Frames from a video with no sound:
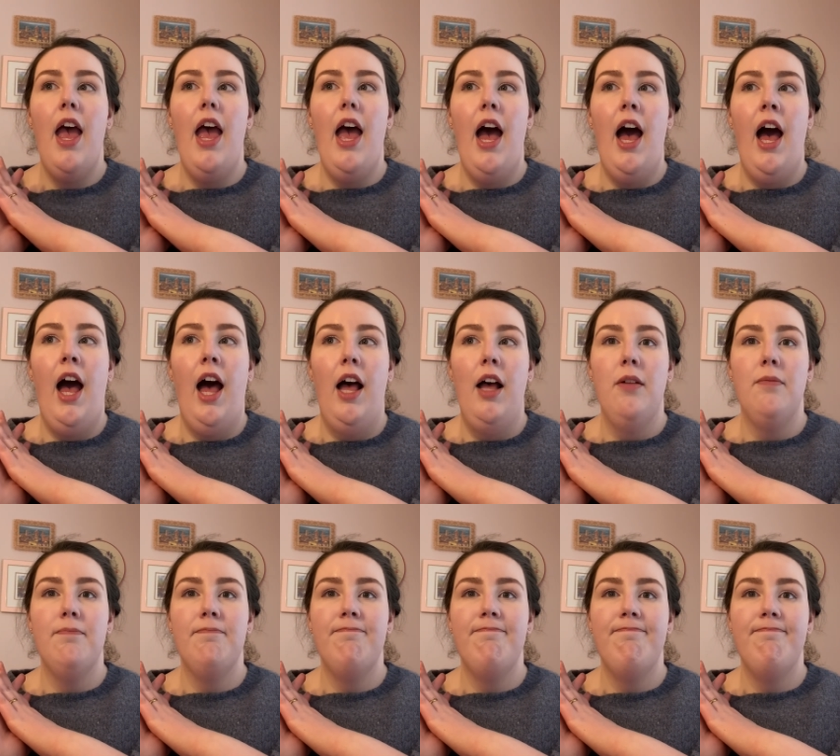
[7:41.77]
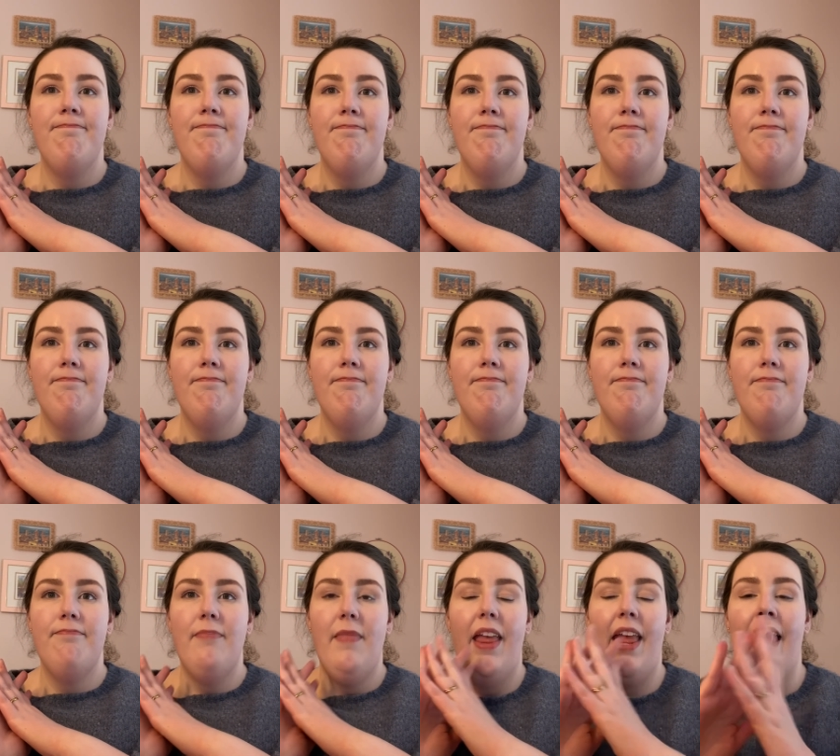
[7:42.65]
um,
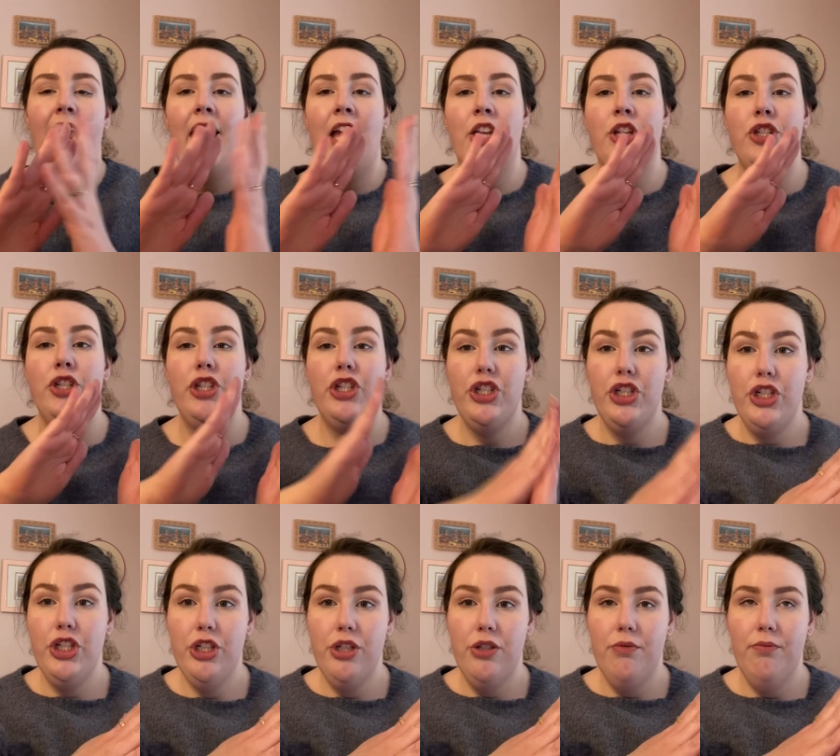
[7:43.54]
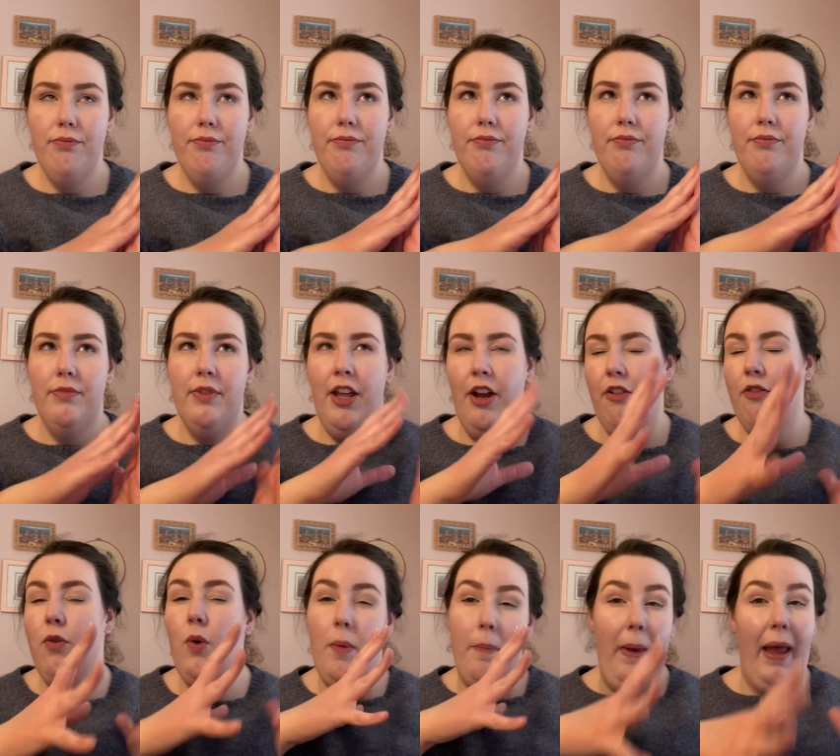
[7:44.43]
and
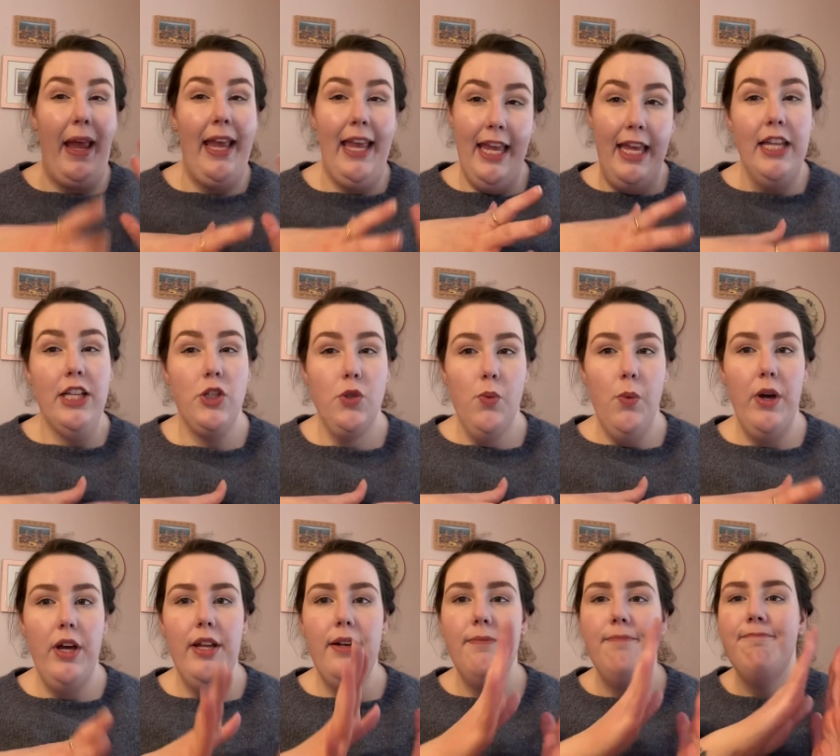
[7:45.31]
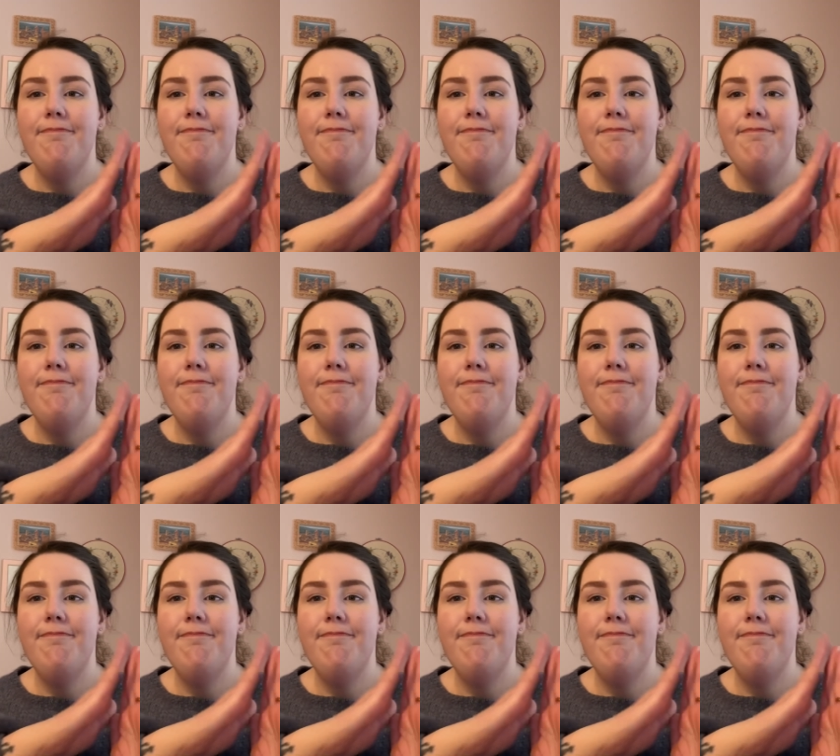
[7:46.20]
therefore my kids would.